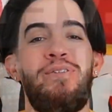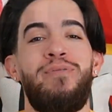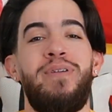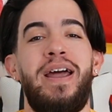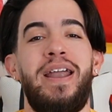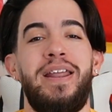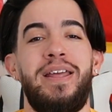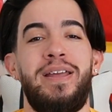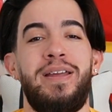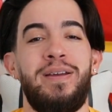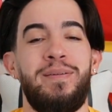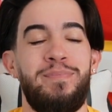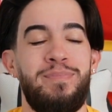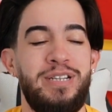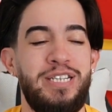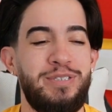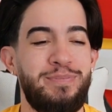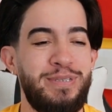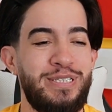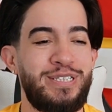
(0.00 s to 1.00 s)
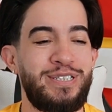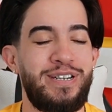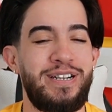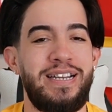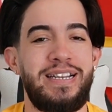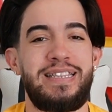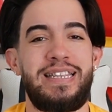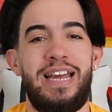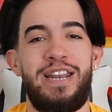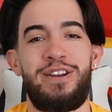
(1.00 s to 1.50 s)
ready. Please be sure to
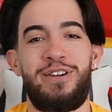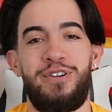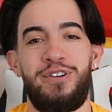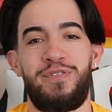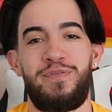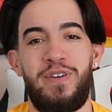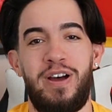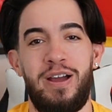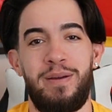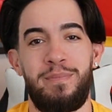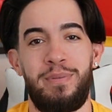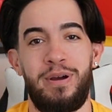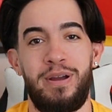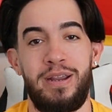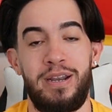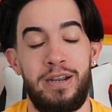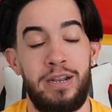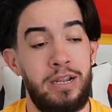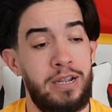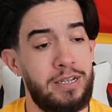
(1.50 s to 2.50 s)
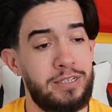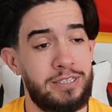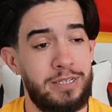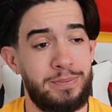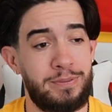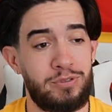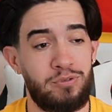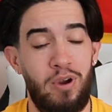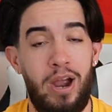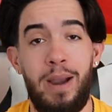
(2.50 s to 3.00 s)
hit that notify button,
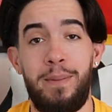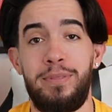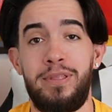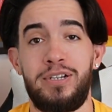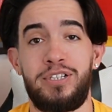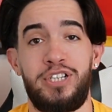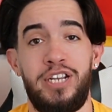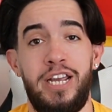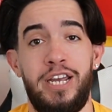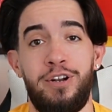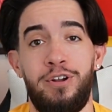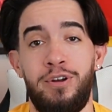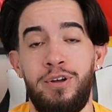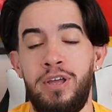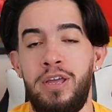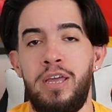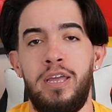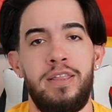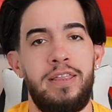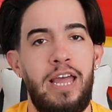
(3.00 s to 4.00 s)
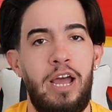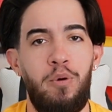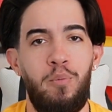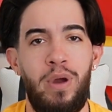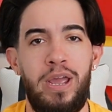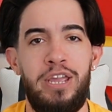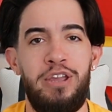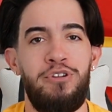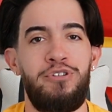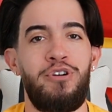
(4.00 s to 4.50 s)
subscribe to the channel. That
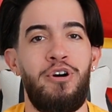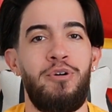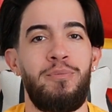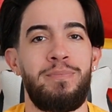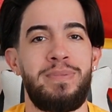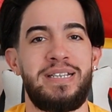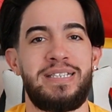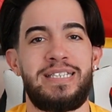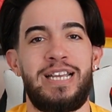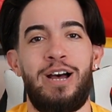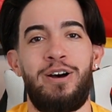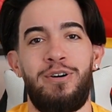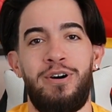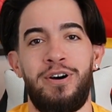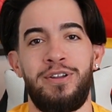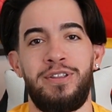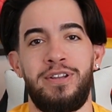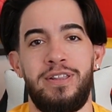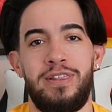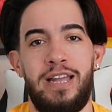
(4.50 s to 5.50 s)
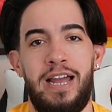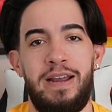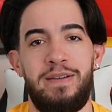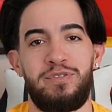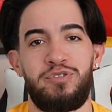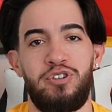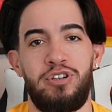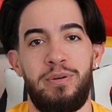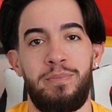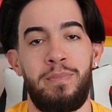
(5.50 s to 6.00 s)
way you don't miss out on the live
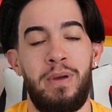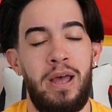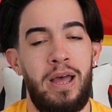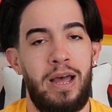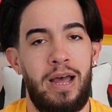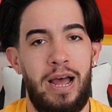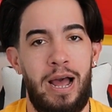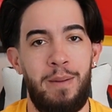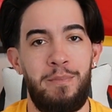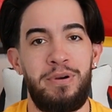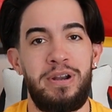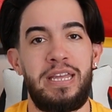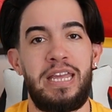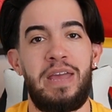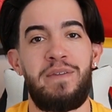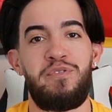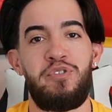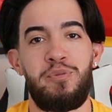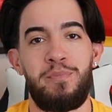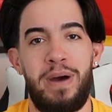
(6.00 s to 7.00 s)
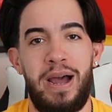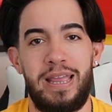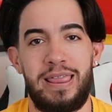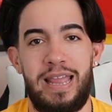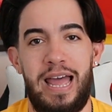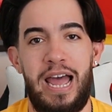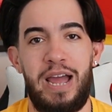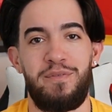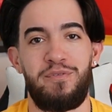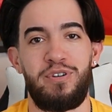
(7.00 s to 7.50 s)
stream. I'm going to give you my
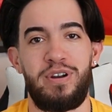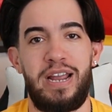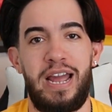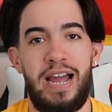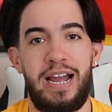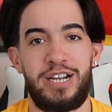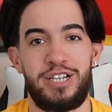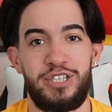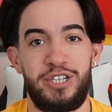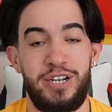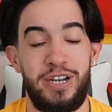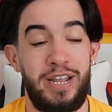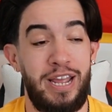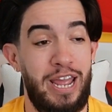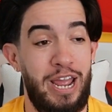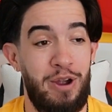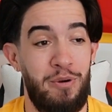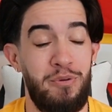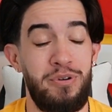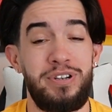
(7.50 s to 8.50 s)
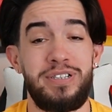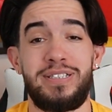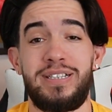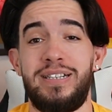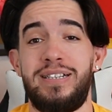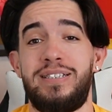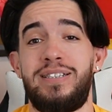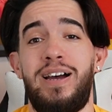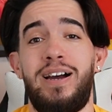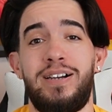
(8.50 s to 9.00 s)
live reaction, and we're just
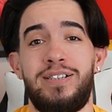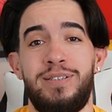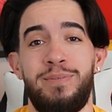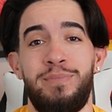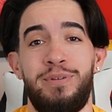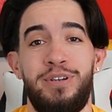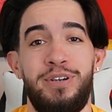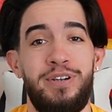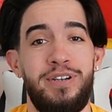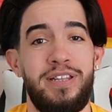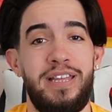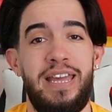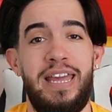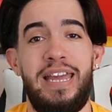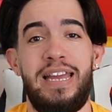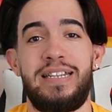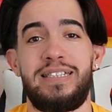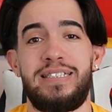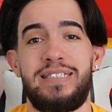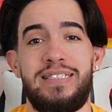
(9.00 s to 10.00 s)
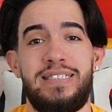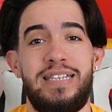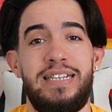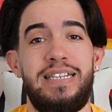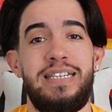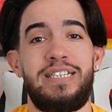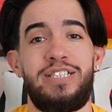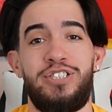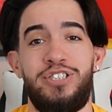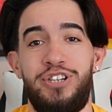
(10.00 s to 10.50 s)
going to talk some good Kansas
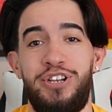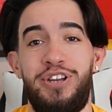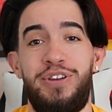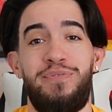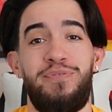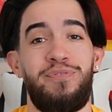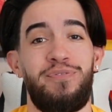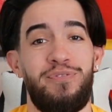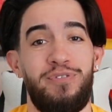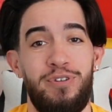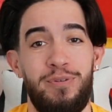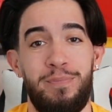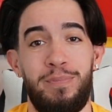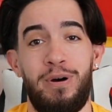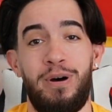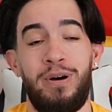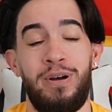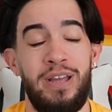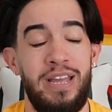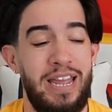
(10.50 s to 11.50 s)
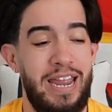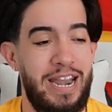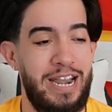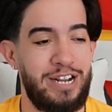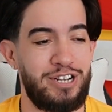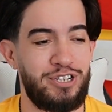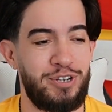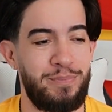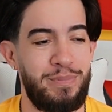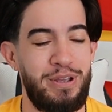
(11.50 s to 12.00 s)
City Chief football, and
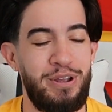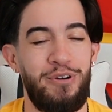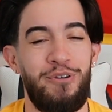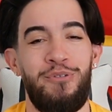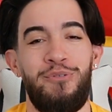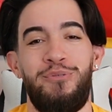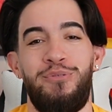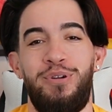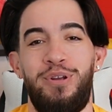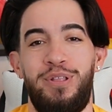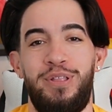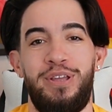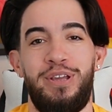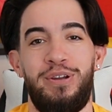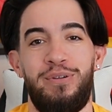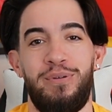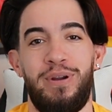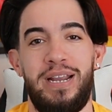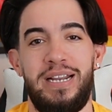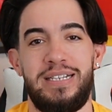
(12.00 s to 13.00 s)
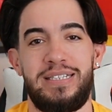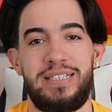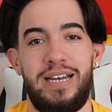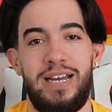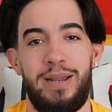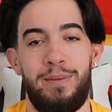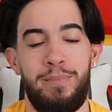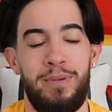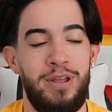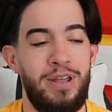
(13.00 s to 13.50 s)
it should be a really great time.